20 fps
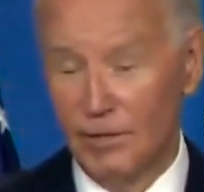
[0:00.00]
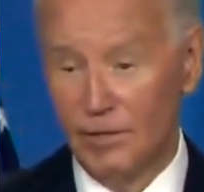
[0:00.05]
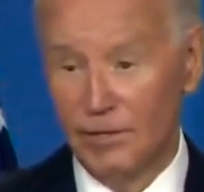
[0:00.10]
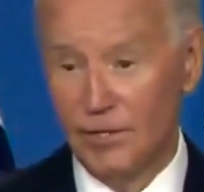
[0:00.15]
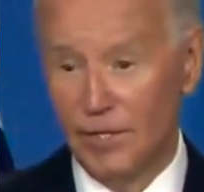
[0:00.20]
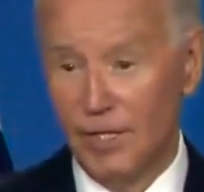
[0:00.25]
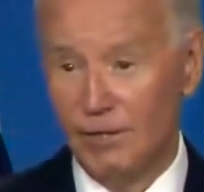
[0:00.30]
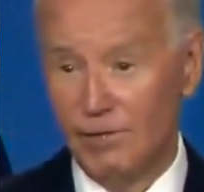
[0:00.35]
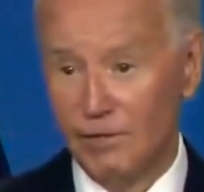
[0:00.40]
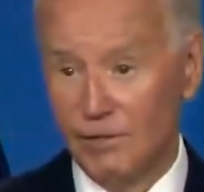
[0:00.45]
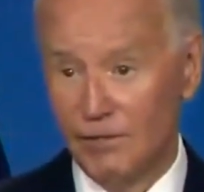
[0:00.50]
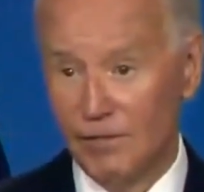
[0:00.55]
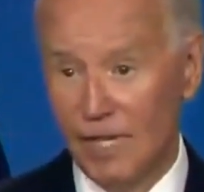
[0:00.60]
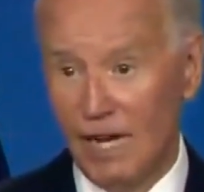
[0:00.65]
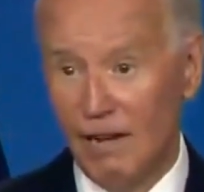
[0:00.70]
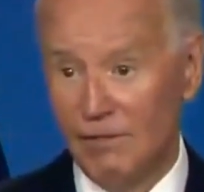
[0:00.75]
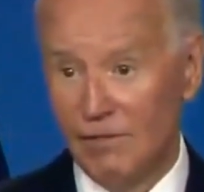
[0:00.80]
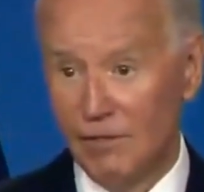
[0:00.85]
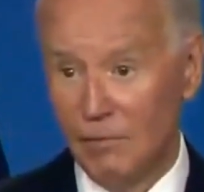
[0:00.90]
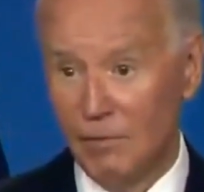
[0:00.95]
chief of
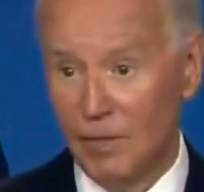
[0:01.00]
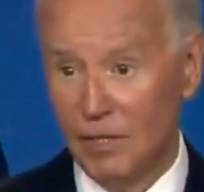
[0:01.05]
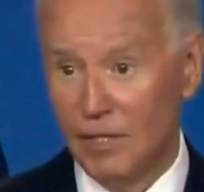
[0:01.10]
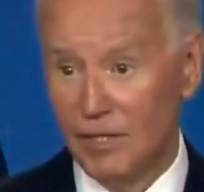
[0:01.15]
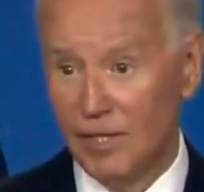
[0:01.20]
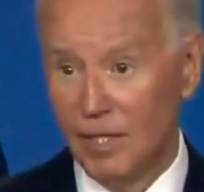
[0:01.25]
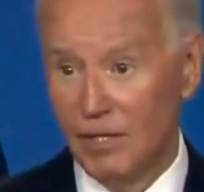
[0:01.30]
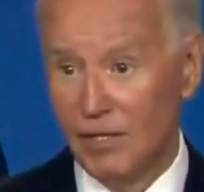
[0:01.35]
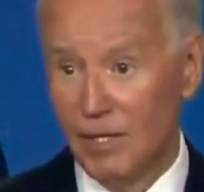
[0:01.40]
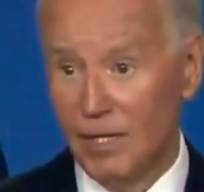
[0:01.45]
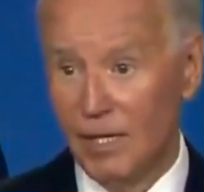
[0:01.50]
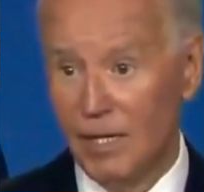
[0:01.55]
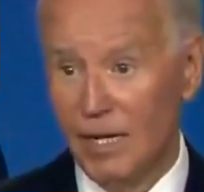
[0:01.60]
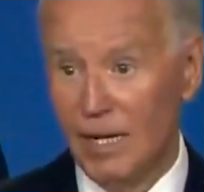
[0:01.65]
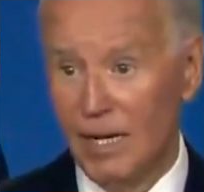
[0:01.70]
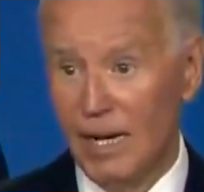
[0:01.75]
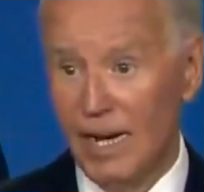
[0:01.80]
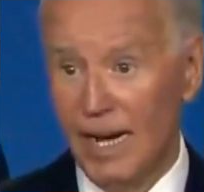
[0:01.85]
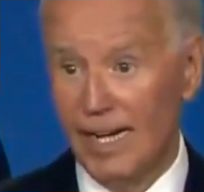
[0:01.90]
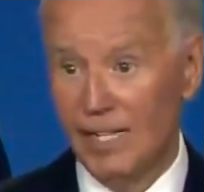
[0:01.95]
staff of the military,
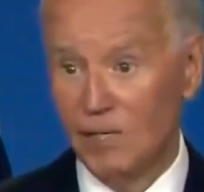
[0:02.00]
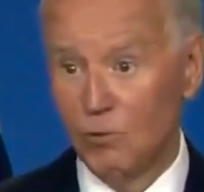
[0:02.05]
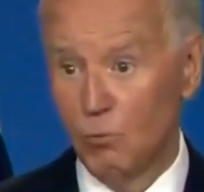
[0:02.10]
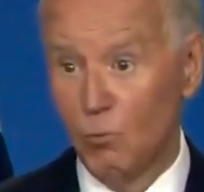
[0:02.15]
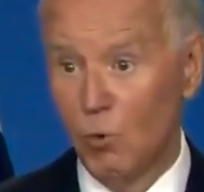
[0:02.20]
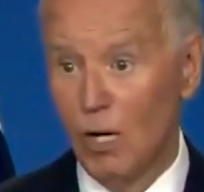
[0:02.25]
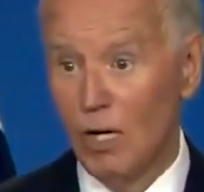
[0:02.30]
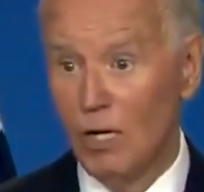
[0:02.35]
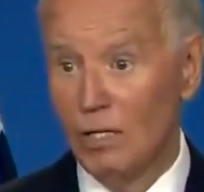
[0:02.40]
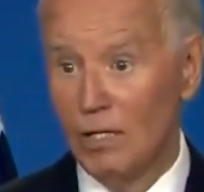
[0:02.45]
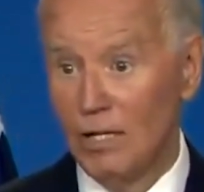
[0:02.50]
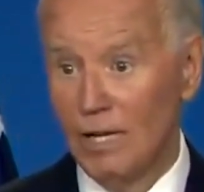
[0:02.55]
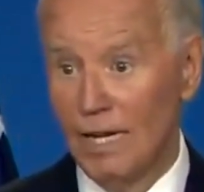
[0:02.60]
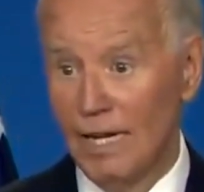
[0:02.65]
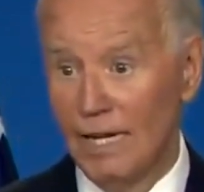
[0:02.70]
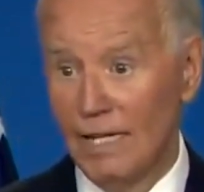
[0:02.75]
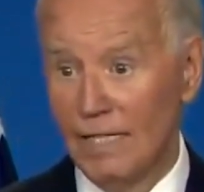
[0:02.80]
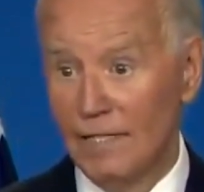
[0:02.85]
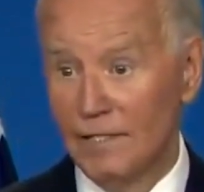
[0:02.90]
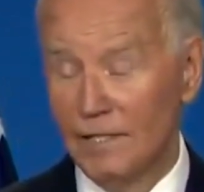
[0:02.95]
as well
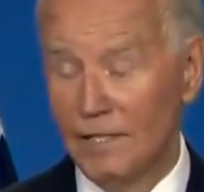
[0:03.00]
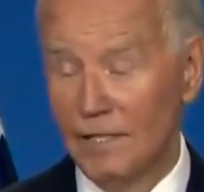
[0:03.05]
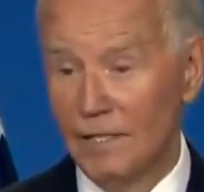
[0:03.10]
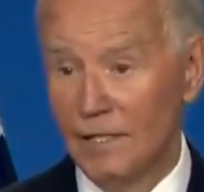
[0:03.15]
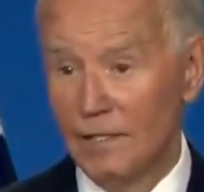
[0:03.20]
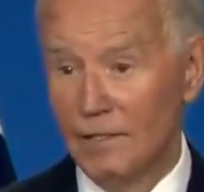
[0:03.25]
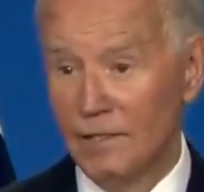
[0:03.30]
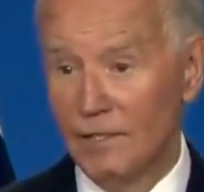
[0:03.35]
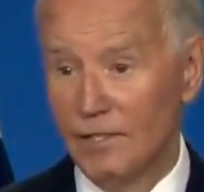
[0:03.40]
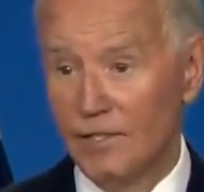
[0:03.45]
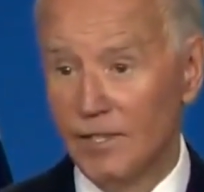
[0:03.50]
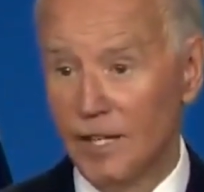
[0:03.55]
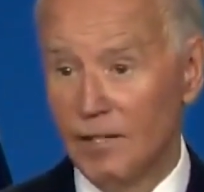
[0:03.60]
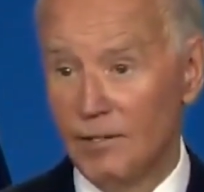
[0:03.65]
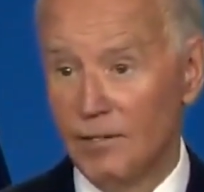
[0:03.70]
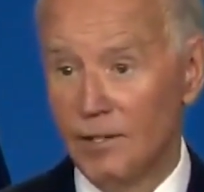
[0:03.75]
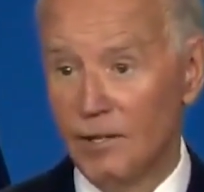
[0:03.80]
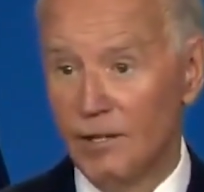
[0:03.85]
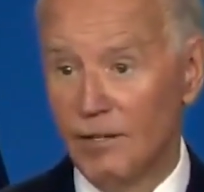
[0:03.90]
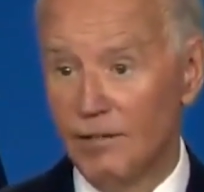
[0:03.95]
as the
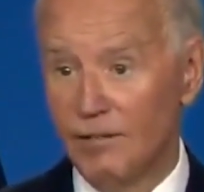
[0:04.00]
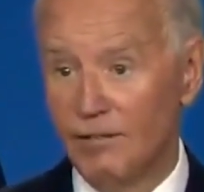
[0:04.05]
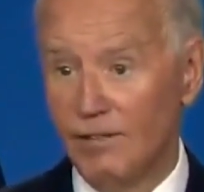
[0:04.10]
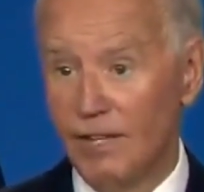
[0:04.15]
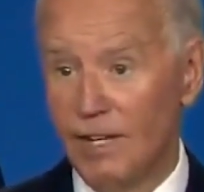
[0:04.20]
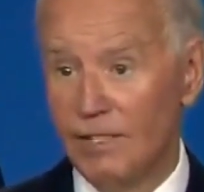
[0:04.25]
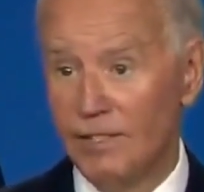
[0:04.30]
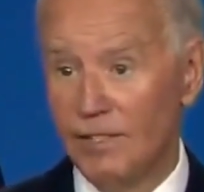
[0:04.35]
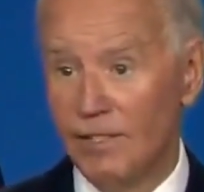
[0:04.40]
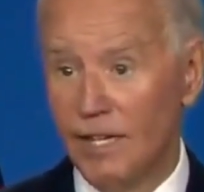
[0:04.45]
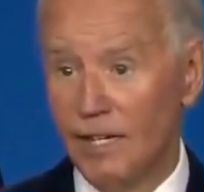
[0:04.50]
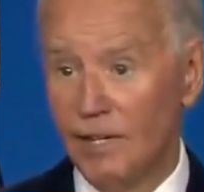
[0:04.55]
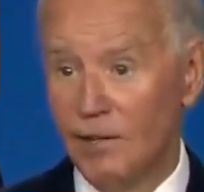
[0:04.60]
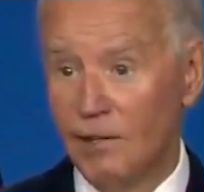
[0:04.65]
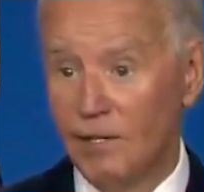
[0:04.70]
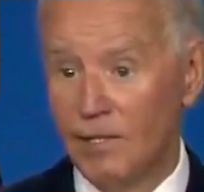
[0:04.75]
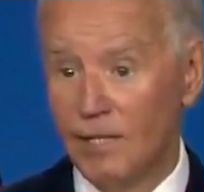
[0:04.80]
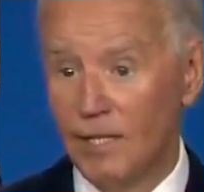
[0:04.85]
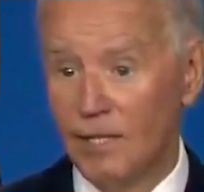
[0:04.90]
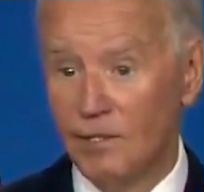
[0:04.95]
Secretary of Defense and our
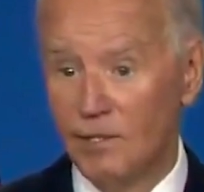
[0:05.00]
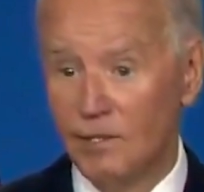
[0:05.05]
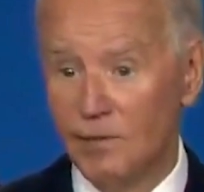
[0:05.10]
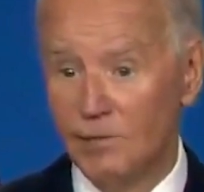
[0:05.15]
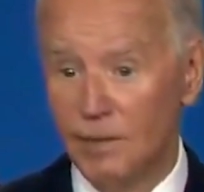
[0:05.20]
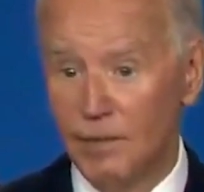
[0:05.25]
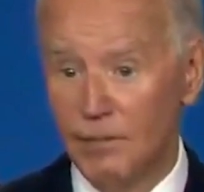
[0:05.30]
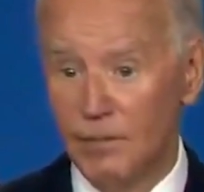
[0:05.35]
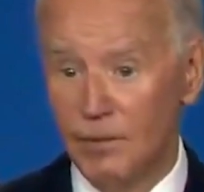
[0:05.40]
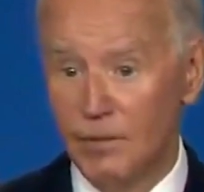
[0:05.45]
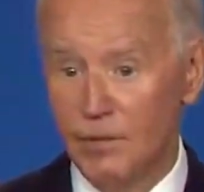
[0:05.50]
intelligence people.